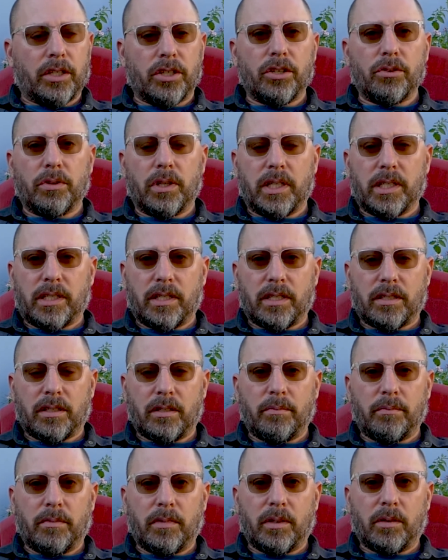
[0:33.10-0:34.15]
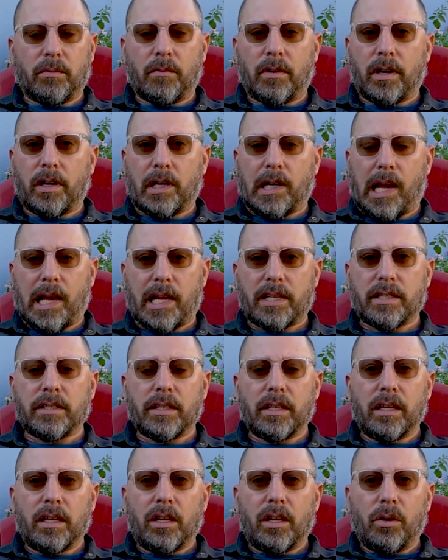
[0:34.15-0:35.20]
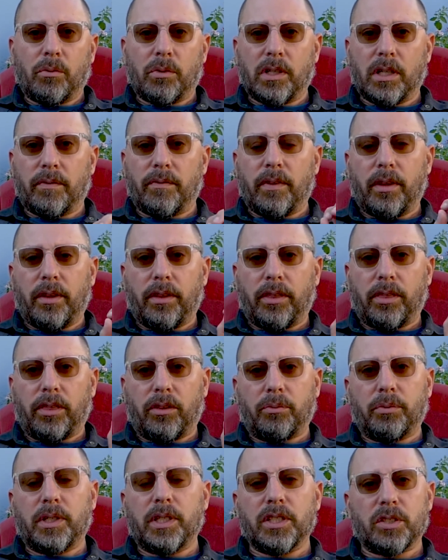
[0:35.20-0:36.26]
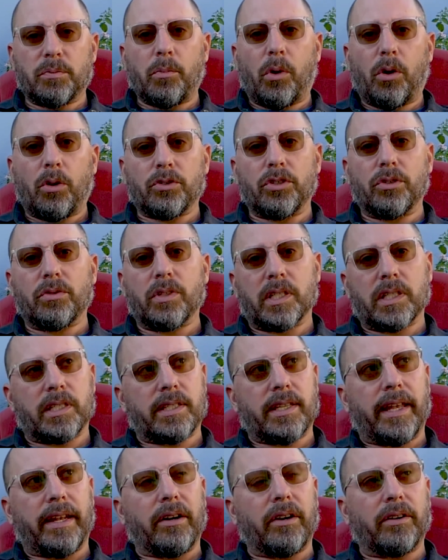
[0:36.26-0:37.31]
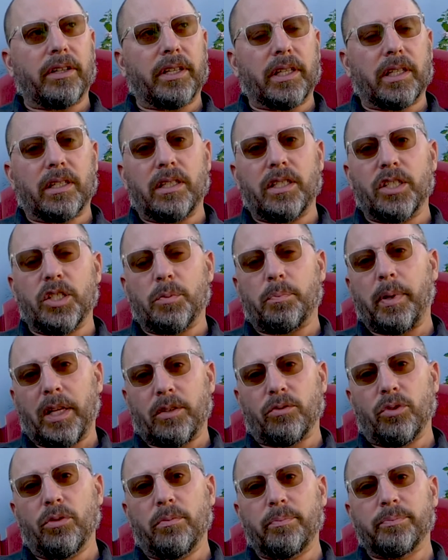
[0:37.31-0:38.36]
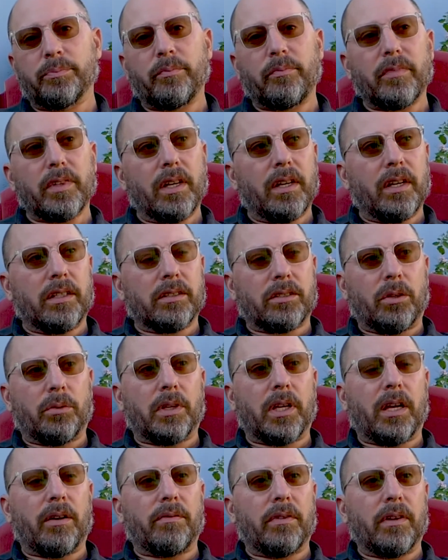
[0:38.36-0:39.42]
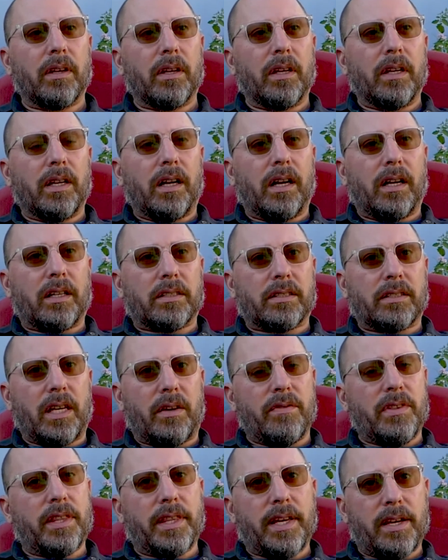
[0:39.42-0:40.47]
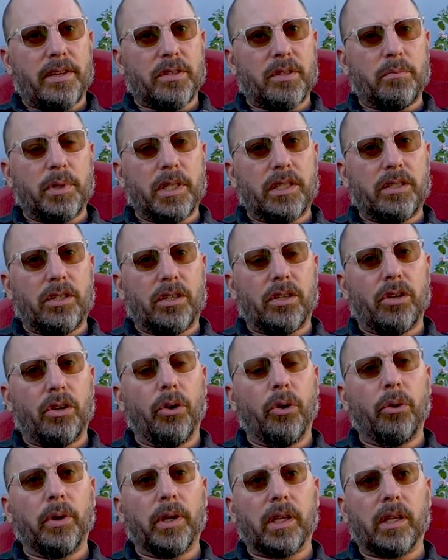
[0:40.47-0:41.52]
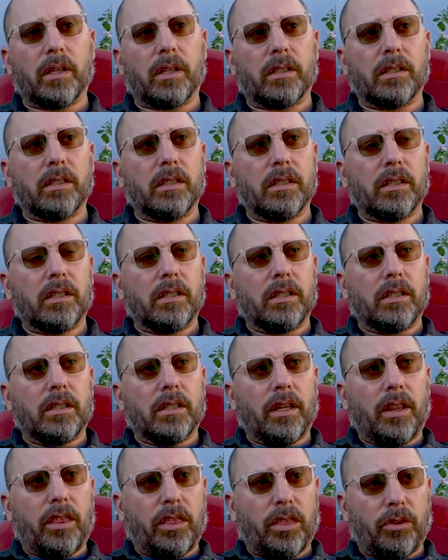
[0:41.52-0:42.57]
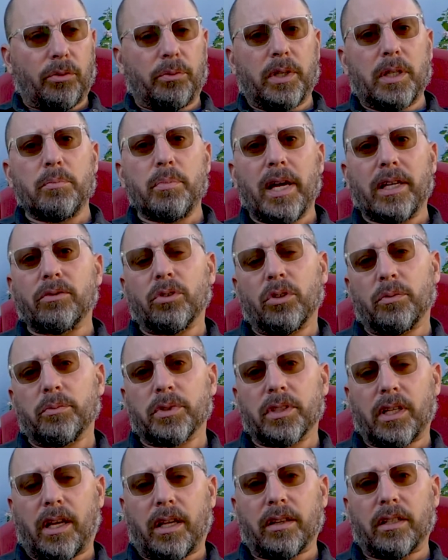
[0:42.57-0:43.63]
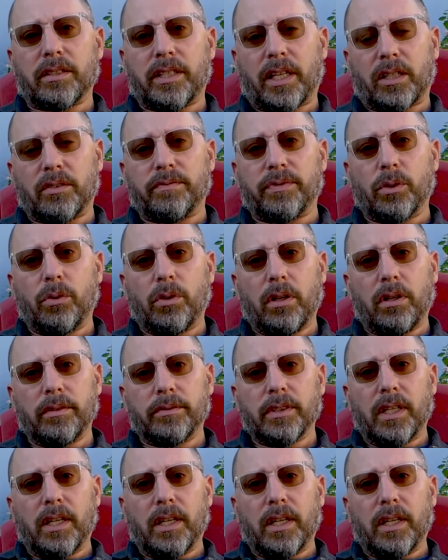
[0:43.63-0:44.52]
unit system where it has, we have three small units that are in each bedroom. So we have a 7,000 BTU in three bedrooms on the second floor.